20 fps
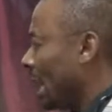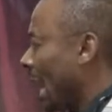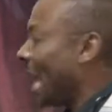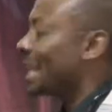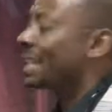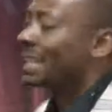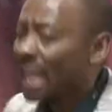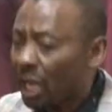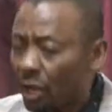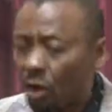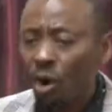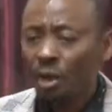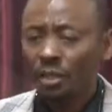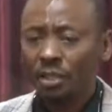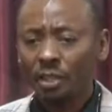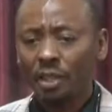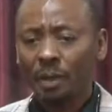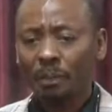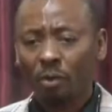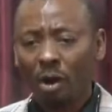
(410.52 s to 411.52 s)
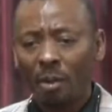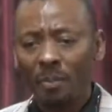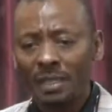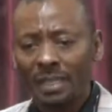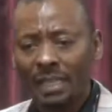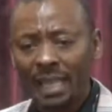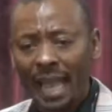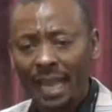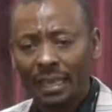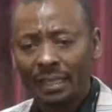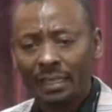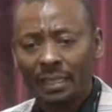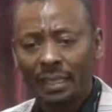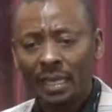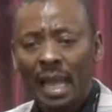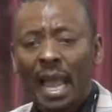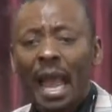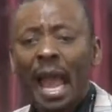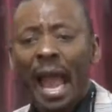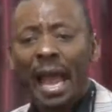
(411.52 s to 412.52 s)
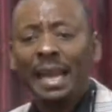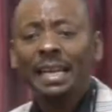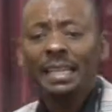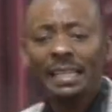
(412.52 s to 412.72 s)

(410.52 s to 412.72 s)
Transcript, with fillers: as they go into the promised land. And